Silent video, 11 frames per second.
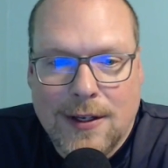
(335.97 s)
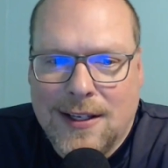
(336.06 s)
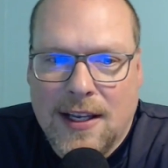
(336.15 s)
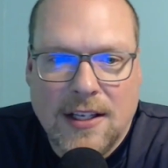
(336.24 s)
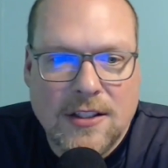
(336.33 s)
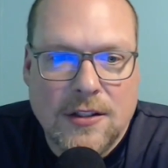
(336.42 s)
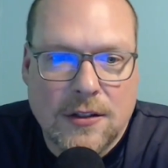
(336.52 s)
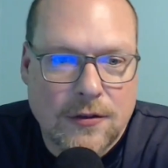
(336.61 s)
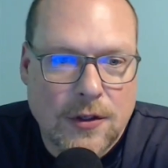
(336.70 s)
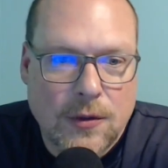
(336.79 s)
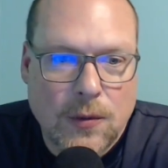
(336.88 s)
It, it's
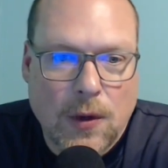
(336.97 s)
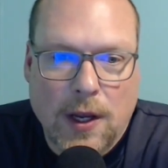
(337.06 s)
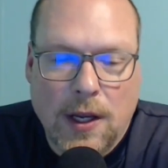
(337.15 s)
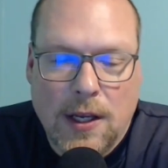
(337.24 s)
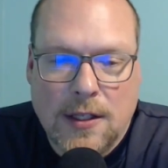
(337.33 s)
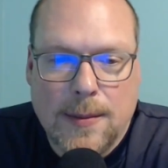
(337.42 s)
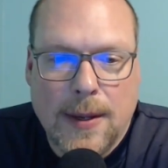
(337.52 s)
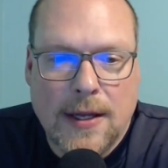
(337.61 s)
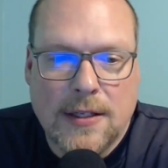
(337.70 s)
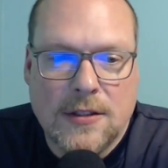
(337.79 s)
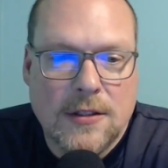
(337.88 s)
different, right? It
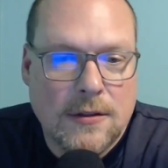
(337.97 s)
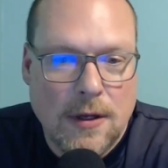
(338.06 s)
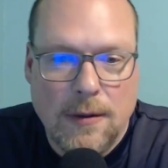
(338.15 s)
depends.